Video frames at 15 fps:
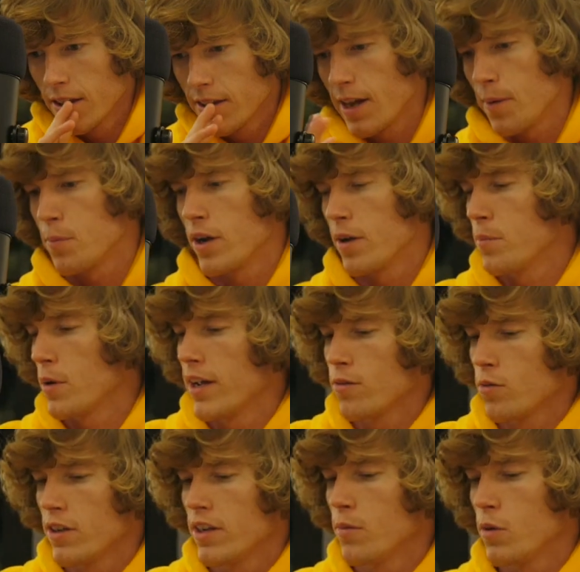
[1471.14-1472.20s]
Yeah, brands
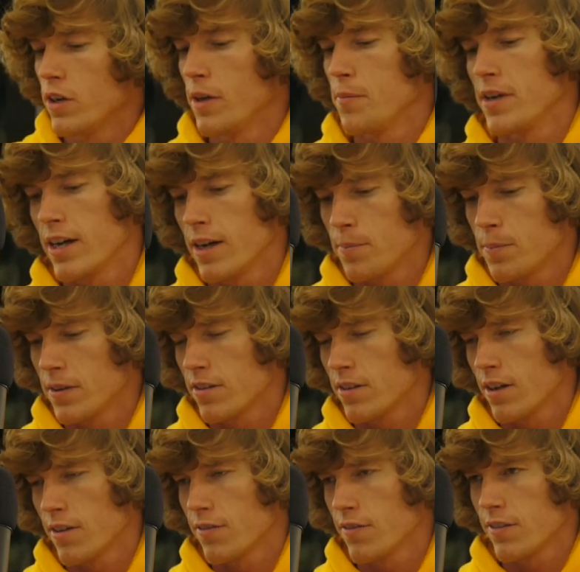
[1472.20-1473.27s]
would hit me up and
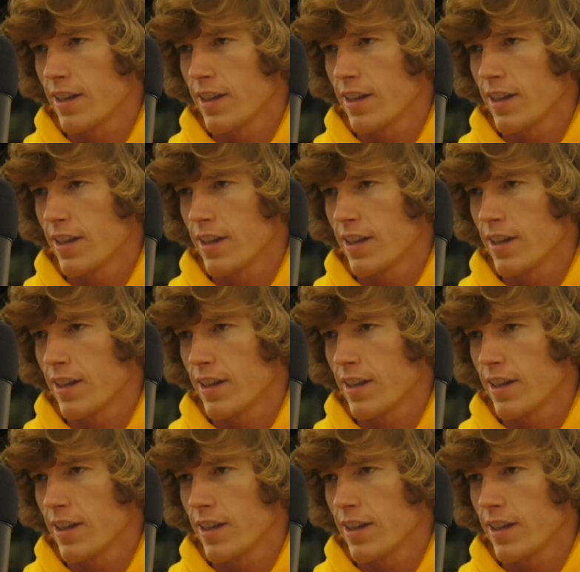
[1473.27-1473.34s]
stuff,